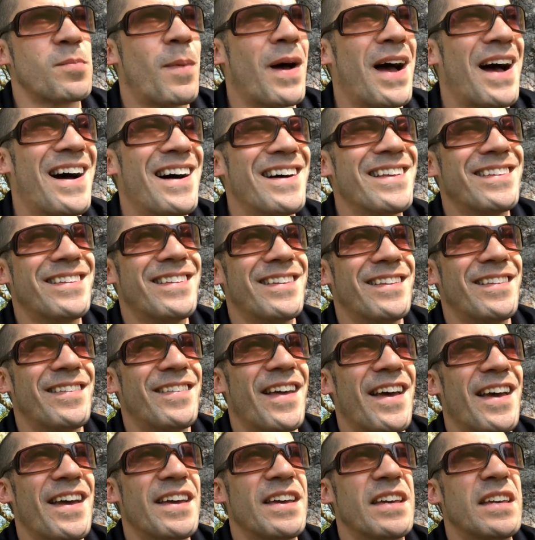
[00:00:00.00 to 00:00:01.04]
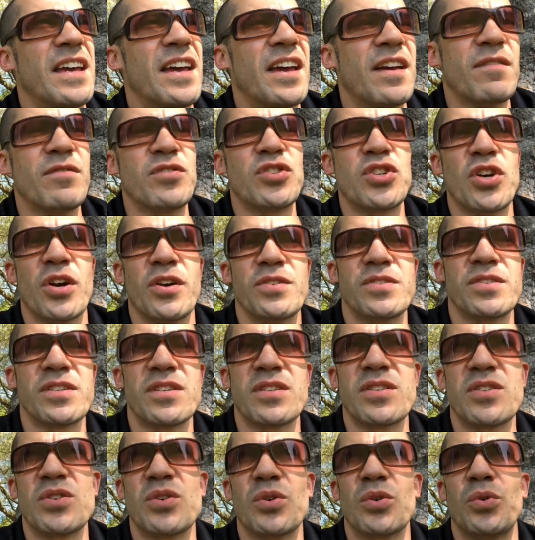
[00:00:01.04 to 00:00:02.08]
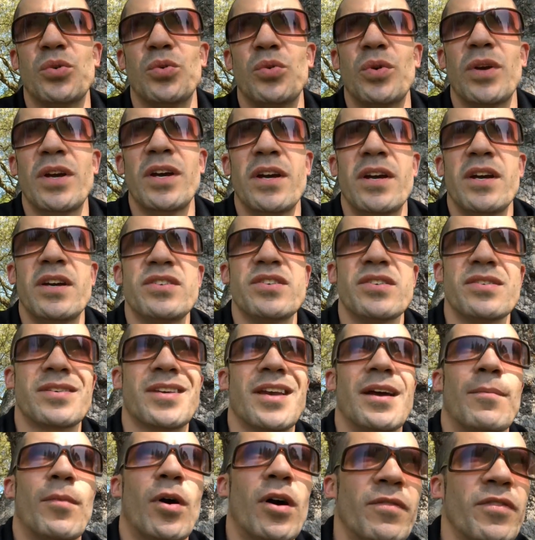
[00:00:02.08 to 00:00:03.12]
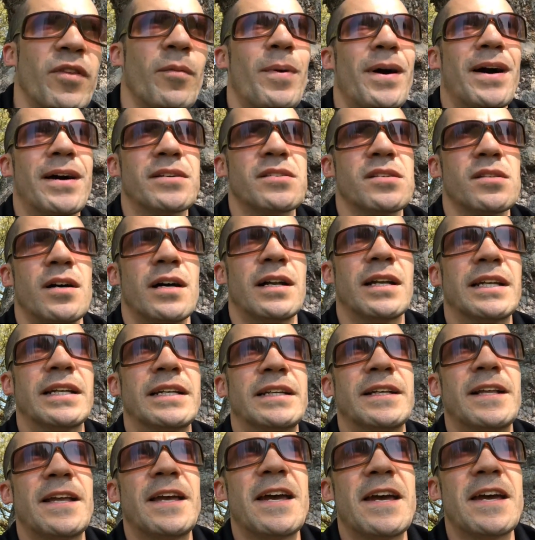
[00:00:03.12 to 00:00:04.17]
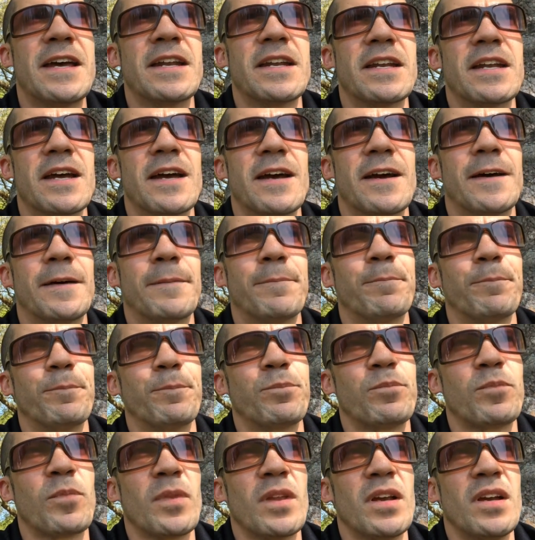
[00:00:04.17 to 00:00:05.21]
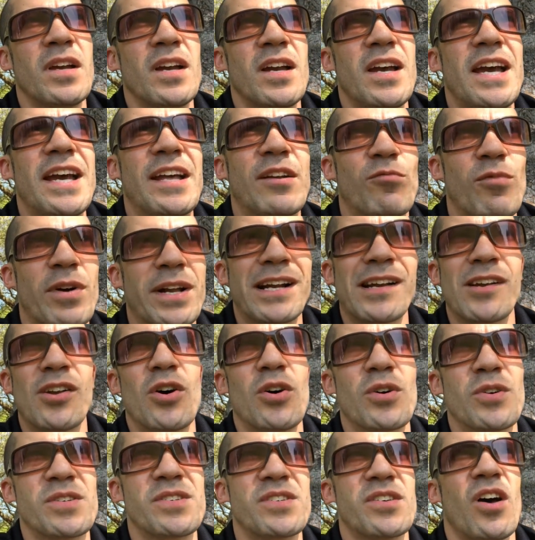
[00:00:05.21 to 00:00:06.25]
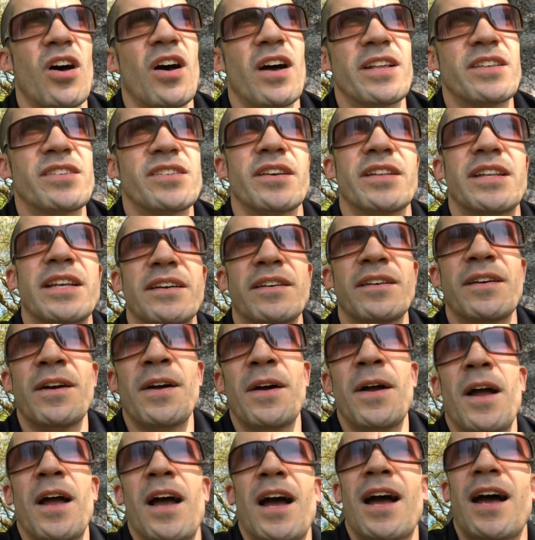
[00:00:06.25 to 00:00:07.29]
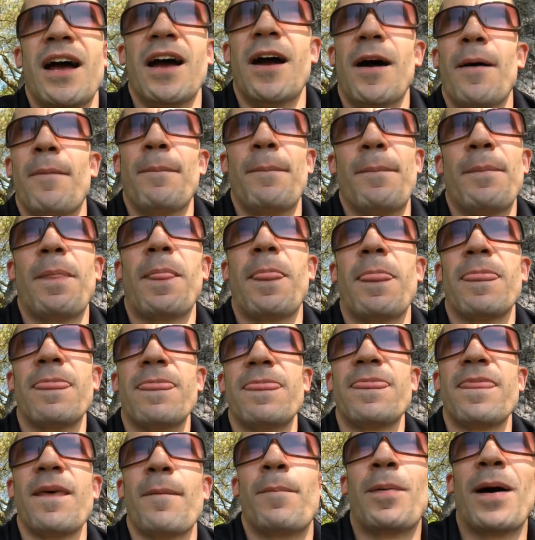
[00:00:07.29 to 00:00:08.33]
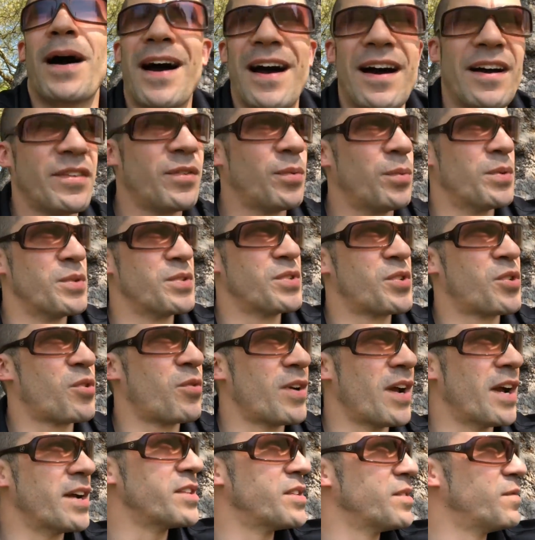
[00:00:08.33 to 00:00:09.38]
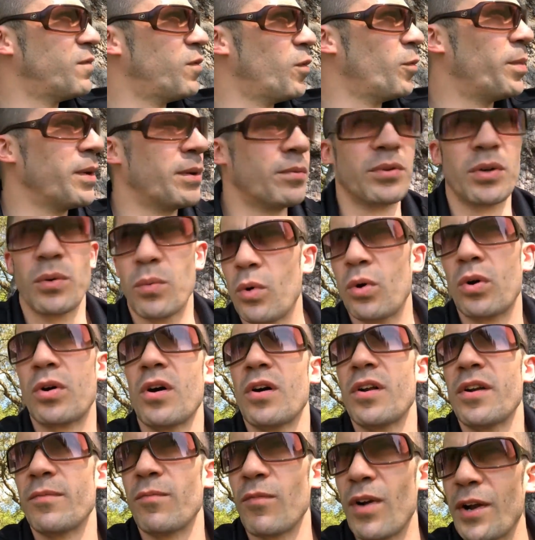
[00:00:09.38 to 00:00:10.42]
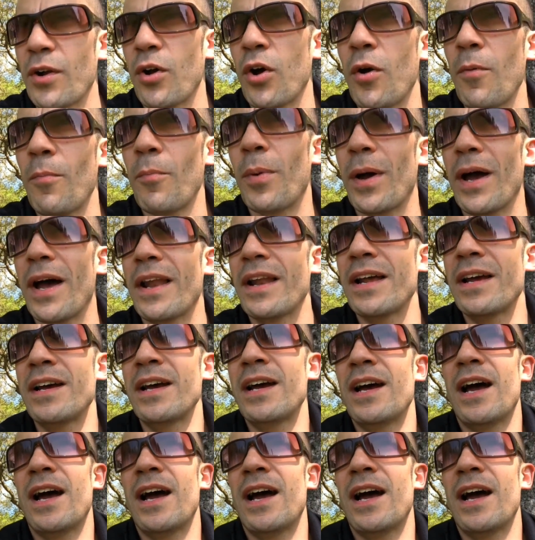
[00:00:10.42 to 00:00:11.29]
path, they have chosen to just come off the path slightly and run alongside. So the path was created for people to walk on and run on, but